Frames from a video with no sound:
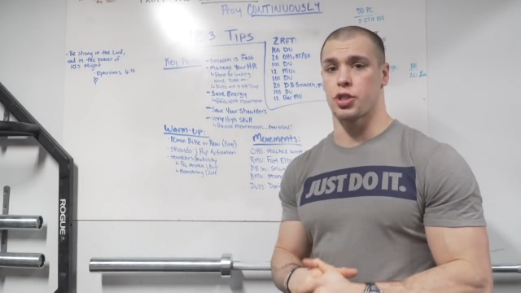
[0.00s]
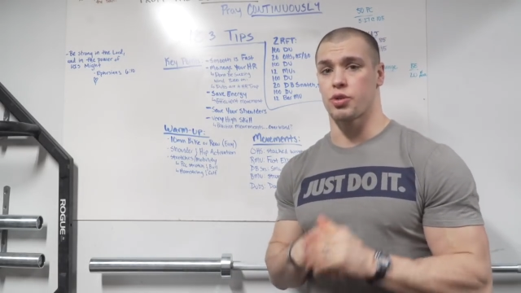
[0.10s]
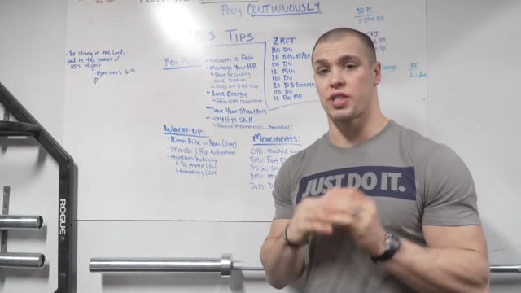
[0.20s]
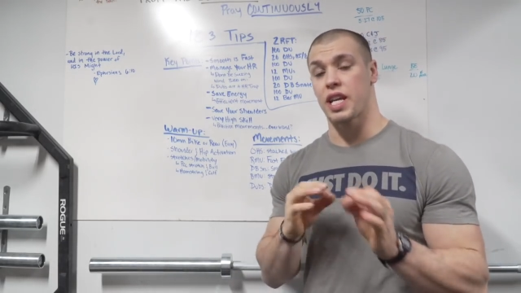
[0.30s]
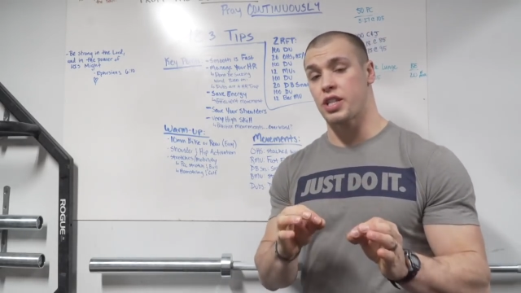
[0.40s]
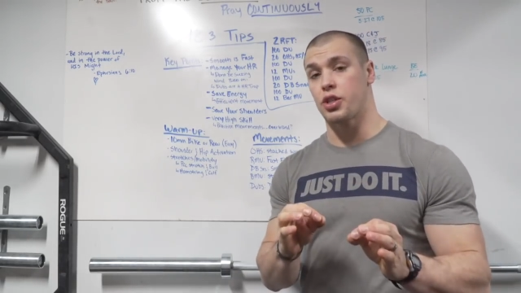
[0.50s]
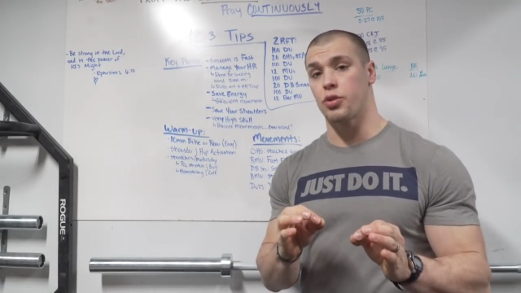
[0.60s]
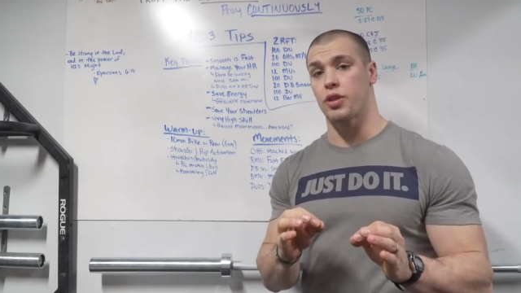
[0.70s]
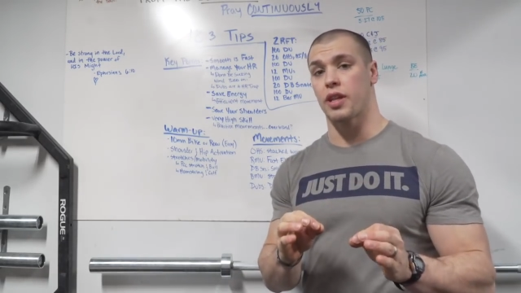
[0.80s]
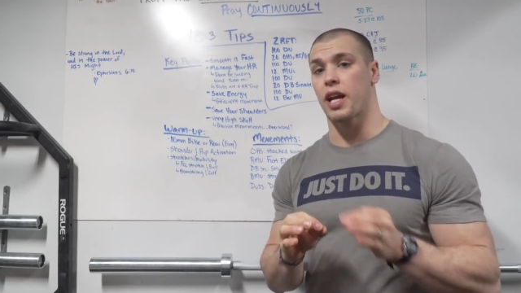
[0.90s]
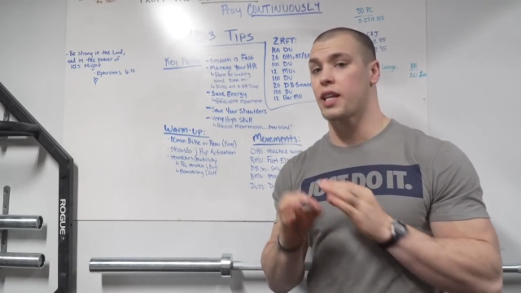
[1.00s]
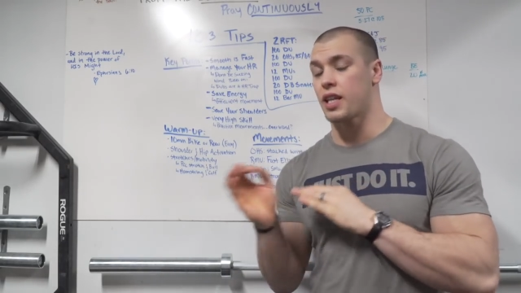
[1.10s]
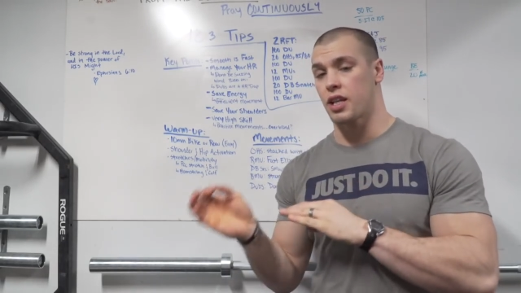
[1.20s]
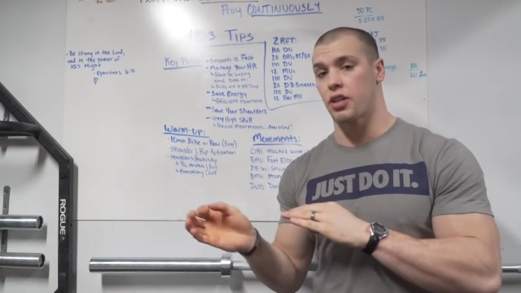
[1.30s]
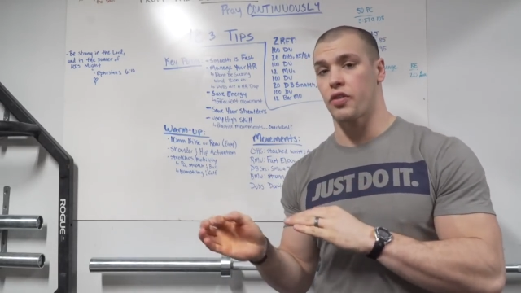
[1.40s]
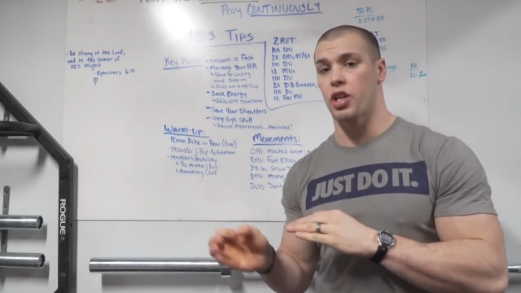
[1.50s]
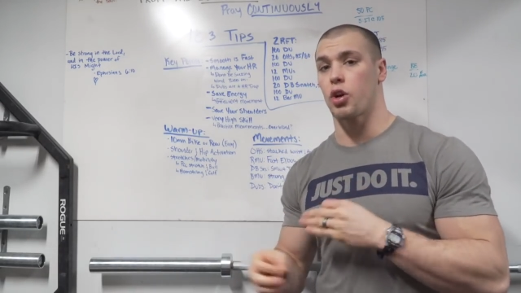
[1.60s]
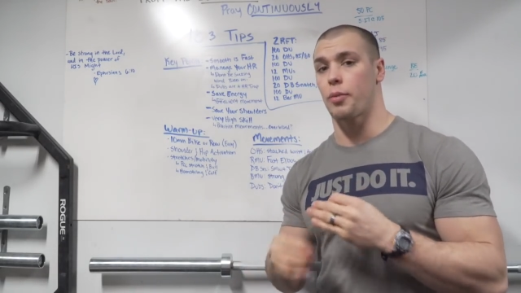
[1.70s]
So stay tuned to that at the end of the video.